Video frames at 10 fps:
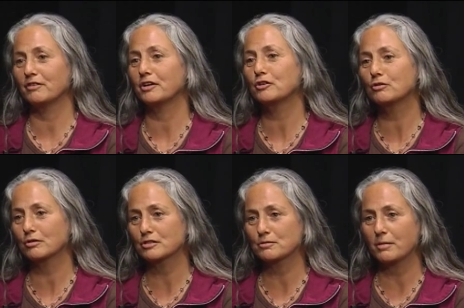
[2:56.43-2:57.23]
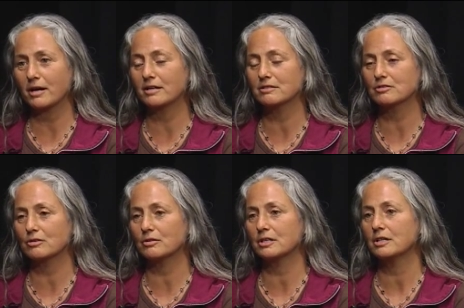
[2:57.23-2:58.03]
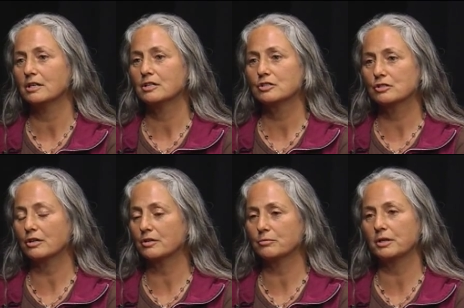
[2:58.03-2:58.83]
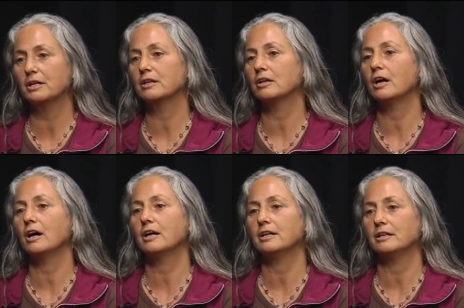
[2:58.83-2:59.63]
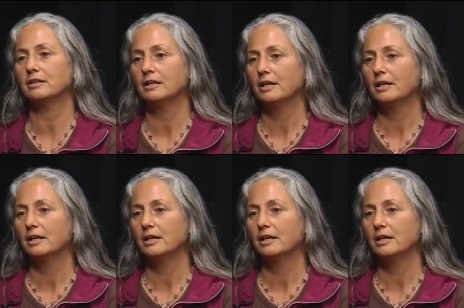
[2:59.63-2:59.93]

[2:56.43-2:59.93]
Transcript: very curious mind, so I started reading a lot and